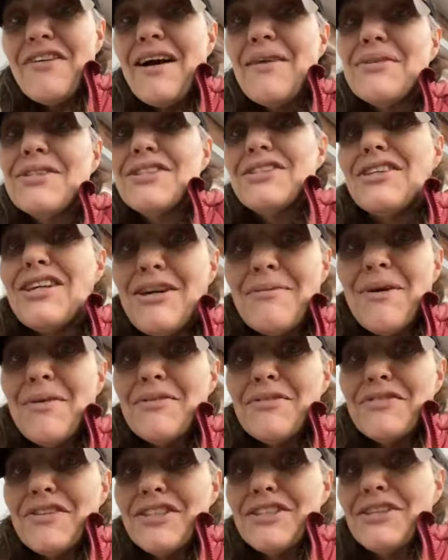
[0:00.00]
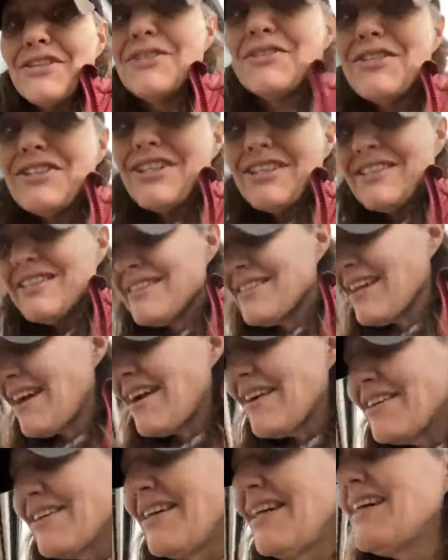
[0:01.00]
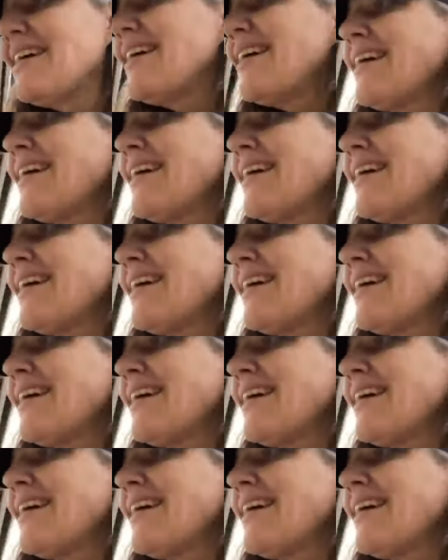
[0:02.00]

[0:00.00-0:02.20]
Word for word: hours to come up with a solution, so...